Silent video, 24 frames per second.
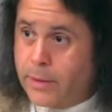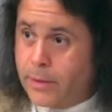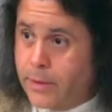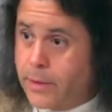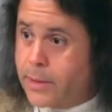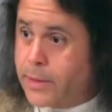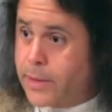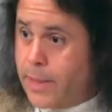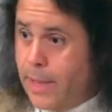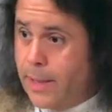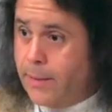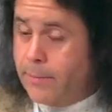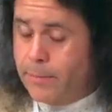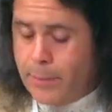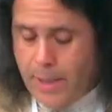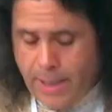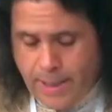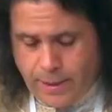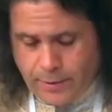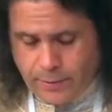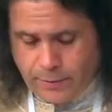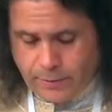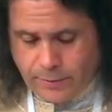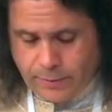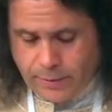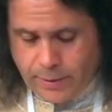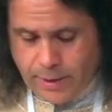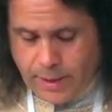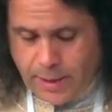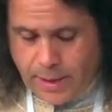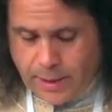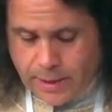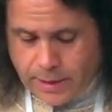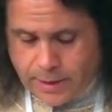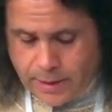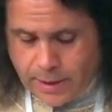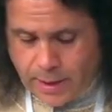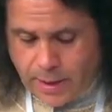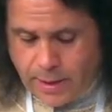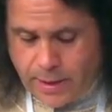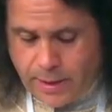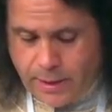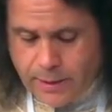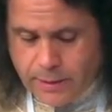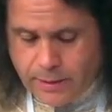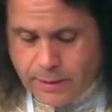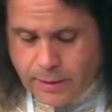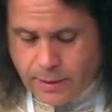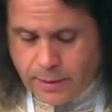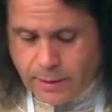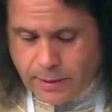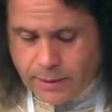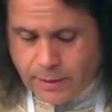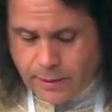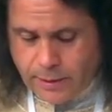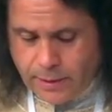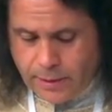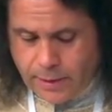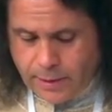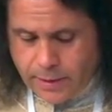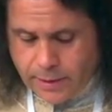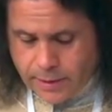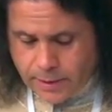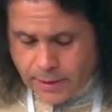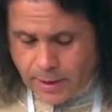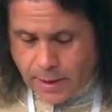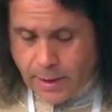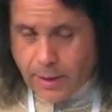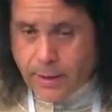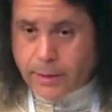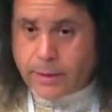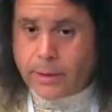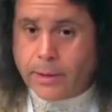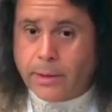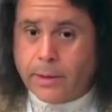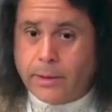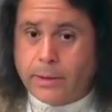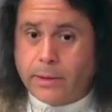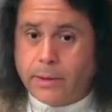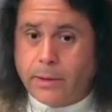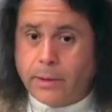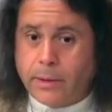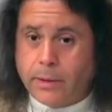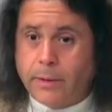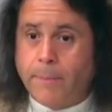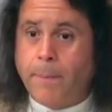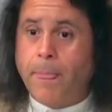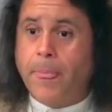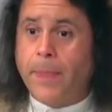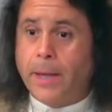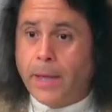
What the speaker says: Same pattern. Sa tarati.